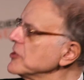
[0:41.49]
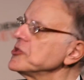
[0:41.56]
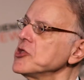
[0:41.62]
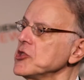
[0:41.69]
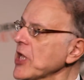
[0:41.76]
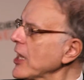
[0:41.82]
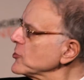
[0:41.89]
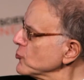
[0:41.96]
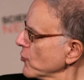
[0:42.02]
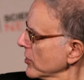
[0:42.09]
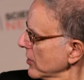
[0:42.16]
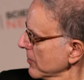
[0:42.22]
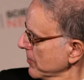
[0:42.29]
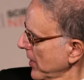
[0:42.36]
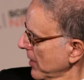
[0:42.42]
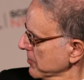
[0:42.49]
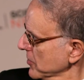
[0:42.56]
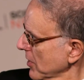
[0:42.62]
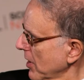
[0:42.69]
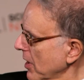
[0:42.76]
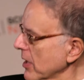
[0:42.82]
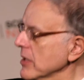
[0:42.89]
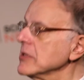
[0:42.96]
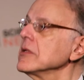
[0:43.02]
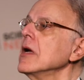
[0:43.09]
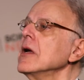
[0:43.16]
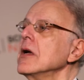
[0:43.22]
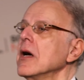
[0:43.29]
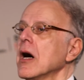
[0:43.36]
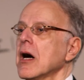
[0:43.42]
It's a natriuretic peptide,
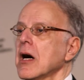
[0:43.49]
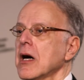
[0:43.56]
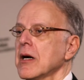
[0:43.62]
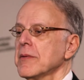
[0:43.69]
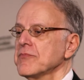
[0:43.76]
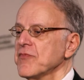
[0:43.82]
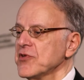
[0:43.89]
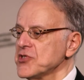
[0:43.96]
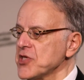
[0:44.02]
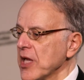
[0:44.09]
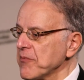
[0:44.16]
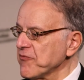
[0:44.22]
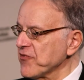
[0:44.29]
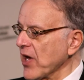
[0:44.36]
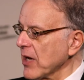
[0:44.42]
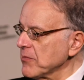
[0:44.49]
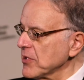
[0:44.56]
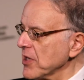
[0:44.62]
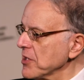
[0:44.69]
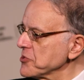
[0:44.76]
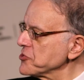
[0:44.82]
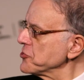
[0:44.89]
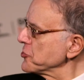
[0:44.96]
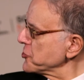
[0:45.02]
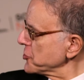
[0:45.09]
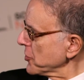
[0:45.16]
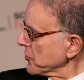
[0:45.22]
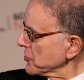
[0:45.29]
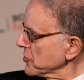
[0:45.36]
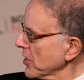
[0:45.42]
um, same family as
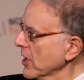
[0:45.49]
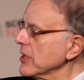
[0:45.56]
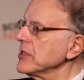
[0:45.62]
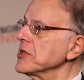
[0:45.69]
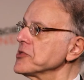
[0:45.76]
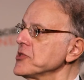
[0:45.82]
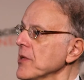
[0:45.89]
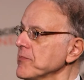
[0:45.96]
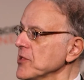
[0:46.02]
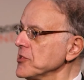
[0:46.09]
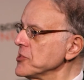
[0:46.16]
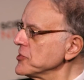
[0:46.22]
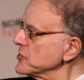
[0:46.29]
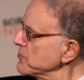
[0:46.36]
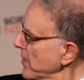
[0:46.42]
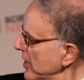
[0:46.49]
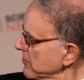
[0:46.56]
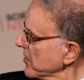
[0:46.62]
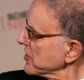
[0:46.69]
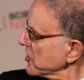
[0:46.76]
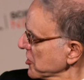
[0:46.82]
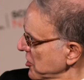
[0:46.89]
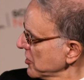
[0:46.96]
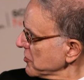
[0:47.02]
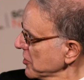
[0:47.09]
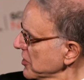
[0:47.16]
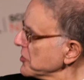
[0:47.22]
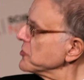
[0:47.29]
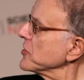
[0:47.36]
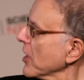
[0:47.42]
nesiritide, except that it's made by the
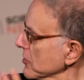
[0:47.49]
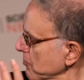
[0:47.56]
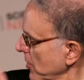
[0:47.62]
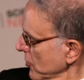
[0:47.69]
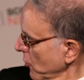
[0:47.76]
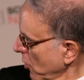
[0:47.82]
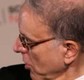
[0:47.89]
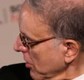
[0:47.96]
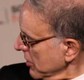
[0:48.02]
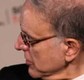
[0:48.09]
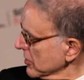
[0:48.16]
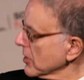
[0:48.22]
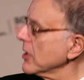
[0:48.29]
kidney and not by the heart.